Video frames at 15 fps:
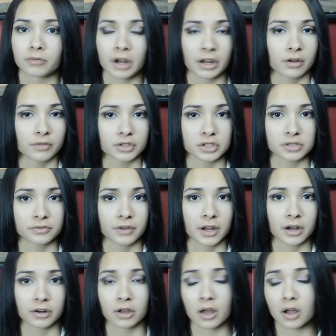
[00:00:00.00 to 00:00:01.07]
Raikou versus
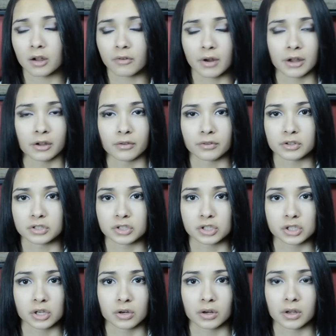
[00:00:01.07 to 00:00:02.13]
Firedog, Raikou versus
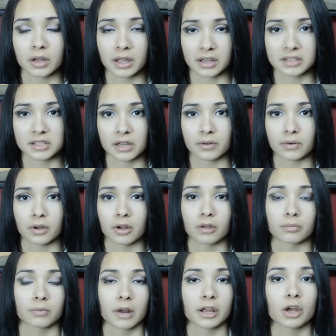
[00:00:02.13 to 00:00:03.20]
Shura,
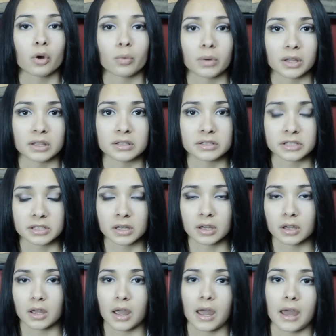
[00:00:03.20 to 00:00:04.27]
etc. Raikou wins.
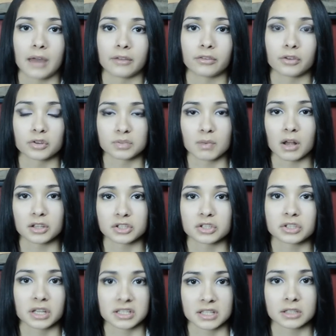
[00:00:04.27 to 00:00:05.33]
and those
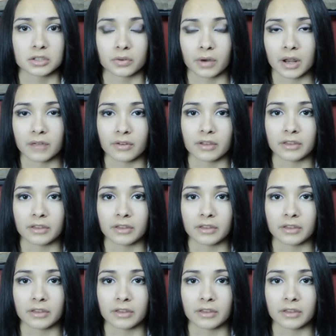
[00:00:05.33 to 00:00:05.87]
monsters get sent to grave